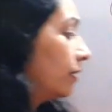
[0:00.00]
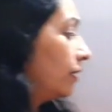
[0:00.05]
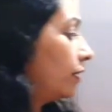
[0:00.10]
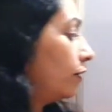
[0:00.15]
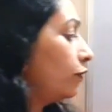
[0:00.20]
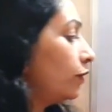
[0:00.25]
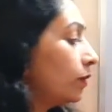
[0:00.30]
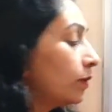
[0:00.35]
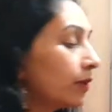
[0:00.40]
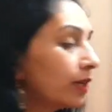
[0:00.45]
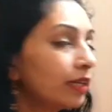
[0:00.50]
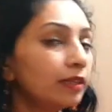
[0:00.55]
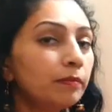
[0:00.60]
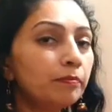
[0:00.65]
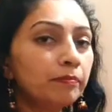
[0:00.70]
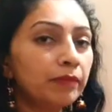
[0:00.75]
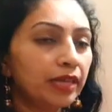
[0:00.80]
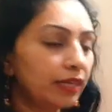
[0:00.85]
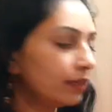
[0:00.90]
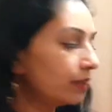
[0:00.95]
if you look at the
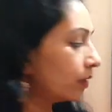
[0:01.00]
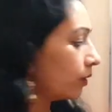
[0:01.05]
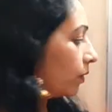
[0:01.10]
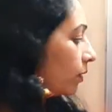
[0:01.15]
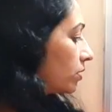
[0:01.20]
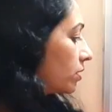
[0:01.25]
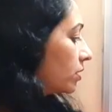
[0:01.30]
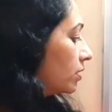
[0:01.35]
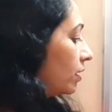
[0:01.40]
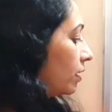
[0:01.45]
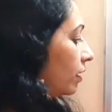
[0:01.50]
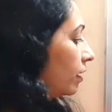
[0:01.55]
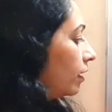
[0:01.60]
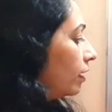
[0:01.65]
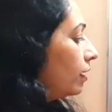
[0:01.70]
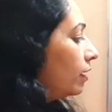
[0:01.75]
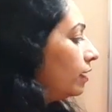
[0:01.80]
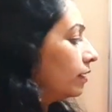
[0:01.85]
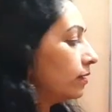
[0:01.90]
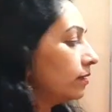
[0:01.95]
main clause,
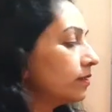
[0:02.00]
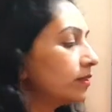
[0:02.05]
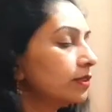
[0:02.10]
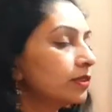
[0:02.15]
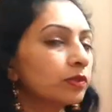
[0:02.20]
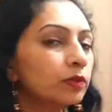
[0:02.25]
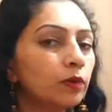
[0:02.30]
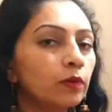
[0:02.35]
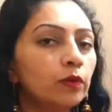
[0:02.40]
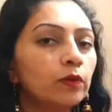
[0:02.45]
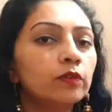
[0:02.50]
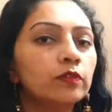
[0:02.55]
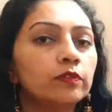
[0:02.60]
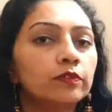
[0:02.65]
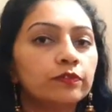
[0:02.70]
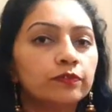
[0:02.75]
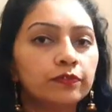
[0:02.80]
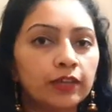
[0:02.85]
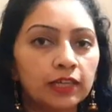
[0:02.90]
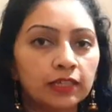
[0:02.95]
he is so
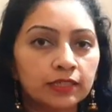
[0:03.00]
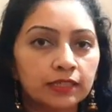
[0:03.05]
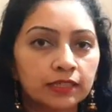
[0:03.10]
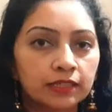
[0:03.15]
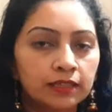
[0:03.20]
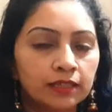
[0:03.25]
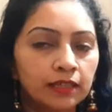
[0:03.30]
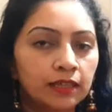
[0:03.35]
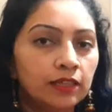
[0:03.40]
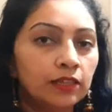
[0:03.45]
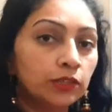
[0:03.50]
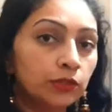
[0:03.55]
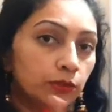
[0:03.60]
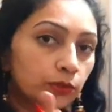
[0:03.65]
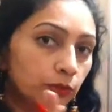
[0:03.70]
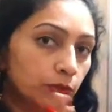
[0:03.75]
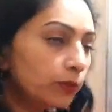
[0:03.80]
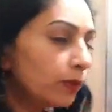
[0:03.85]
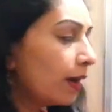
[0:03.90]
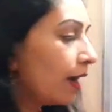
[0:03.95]
fast. You
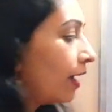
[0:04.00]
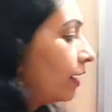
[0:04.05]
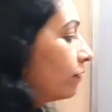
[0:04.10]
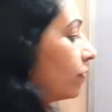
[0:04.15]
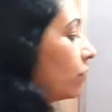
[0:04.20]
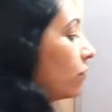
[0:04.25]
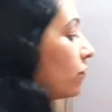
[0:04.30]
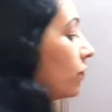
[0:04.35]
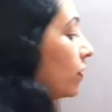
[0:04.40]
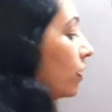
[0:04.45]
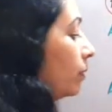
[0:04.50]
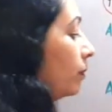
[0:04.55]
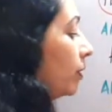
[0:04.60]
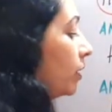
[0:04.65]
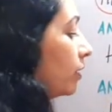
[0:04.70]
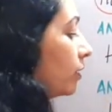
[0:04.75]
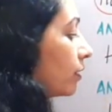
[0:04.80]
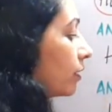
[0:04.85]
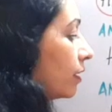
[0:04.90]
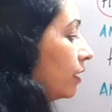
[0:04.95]
do have a verb
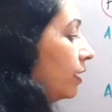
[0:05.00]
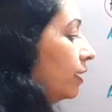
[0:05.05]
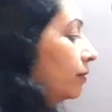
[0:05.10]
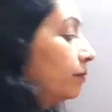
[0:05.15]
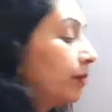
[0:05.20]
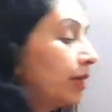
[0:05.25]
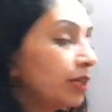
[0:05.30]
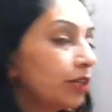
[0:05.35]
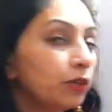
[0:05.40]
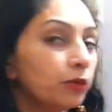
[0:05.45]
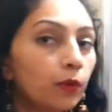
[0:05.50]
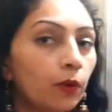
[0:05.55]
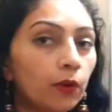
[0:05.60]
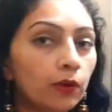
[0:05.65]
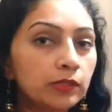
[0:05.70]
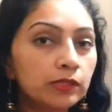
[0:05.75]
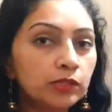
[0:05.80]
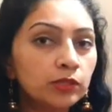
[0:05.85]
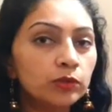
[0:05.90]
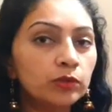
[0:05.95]
here, but you
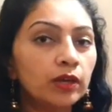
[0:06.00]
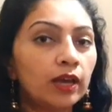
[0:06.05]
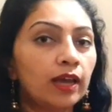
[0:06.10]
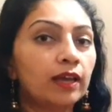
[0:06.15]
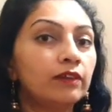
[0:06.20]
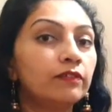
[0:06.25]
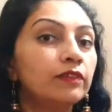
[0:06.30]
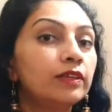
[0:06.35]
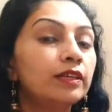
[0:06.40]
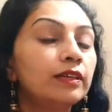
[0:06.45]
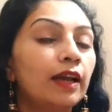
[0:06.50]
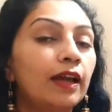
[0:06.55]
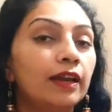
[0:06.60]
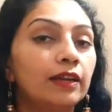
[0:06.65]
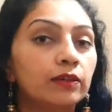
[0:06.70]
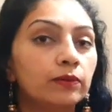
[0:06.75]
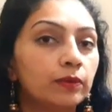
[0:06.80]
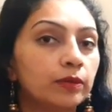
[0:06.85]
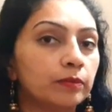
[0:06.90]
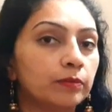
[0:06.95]
also have an
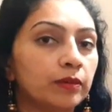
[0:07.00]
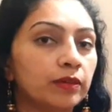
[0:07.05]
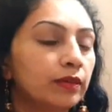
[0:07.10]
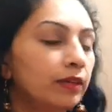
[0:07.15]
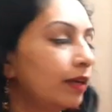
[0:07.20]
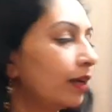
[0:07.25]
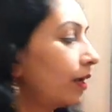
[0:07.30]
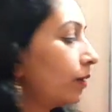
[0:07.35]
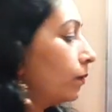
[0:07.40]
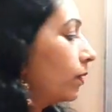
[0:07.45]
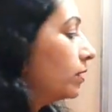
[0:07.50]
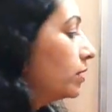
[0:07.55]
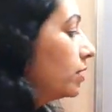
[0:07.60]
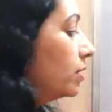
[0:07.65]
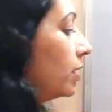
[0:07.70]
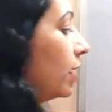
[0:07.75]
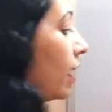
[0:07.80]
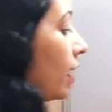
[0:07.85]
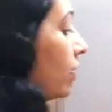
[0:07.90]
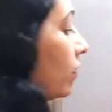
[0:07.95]
adverb. And what's
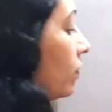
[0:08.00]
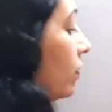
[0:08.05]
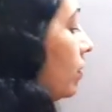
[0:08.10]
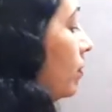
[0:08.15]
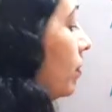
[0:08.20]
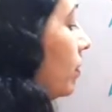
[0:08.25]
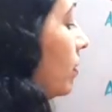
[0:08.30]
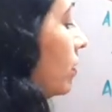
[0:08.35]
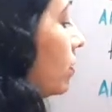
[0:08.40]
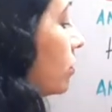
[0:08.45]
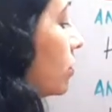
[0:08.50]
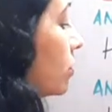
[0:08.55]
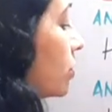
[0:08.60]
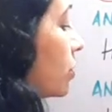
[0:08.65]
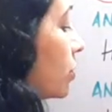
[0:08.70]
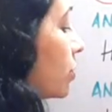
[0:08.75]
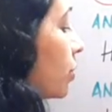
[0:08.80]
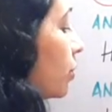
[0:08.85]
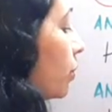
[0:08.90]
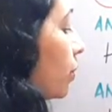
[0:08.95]
the adverb?
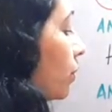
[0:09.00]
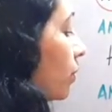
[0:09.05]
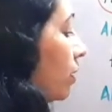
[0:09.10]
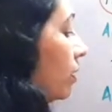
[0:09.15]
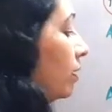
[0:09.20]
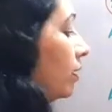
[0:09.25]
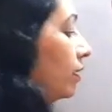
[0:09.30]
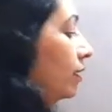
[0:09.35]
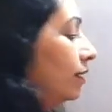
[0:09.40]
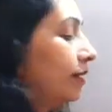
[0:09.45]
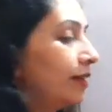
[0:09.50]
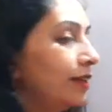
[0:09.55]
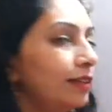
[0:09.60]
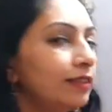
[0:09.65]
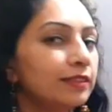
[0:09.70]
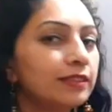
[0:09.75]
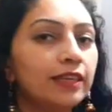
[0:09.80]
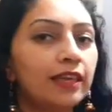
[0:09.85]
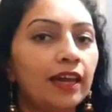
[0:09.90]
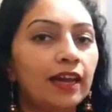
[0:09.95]
So. It
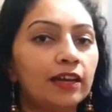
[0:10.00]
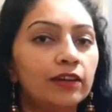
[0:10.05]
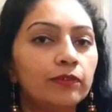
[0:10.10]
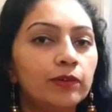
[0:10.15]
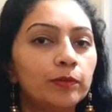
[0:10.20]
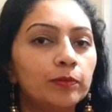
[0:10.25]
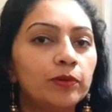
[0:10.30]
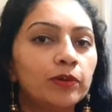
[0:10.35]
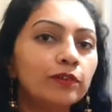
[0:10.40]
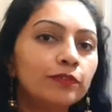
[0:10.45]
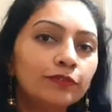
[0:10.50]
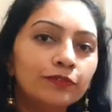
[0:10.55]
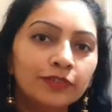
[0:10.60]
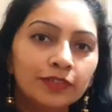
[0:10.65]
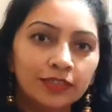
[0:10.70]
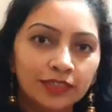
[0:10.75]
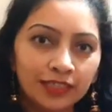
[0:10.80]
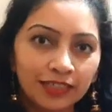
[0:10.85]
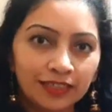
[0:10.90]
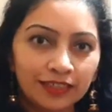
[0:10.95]
is the adverb of
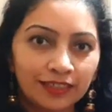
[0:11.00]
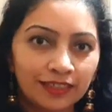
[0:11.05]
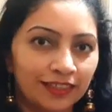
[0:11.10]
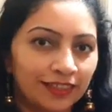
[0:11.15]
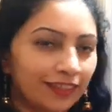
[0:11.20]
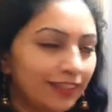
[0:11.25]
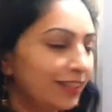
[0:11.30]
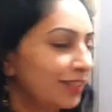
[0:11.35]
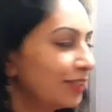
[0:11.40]
degree.